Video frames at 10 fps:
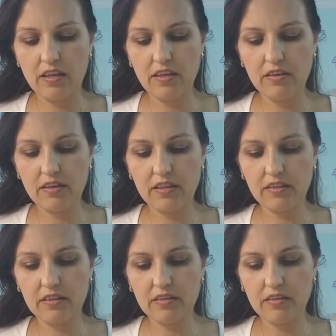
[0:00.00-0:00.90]
you
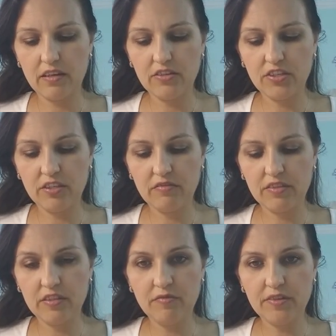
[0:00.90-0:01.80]
can achieve a
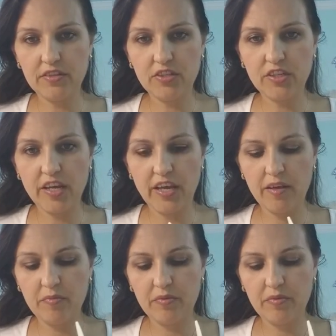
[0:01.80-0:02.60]
different shape.